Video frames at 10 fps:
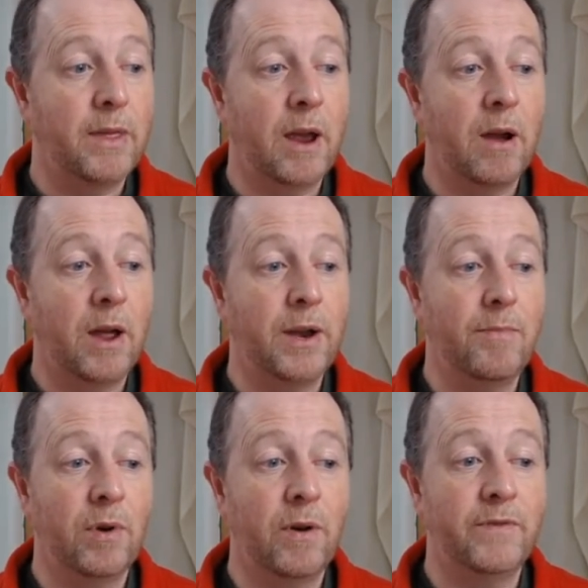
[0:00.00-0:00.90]
There are a
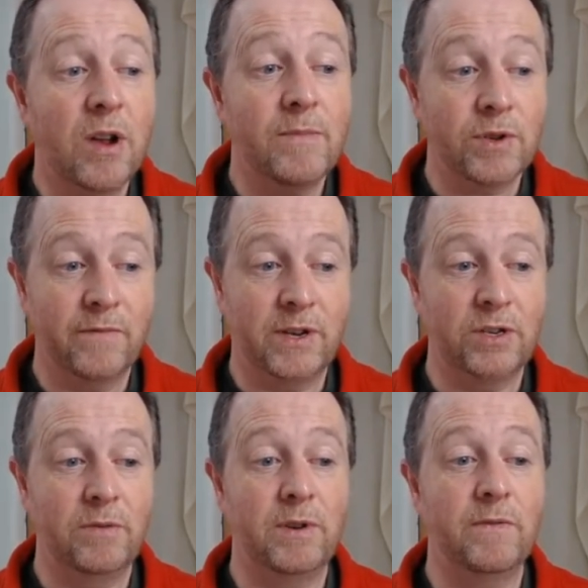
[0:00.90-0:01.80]
number of types of
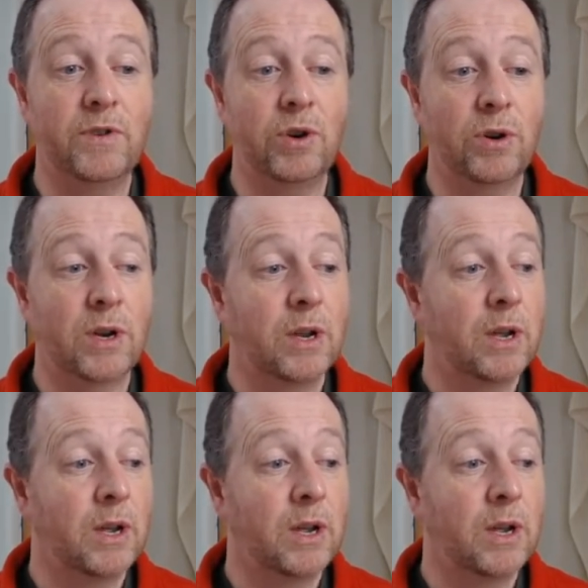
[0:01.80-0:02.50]
distributive shock,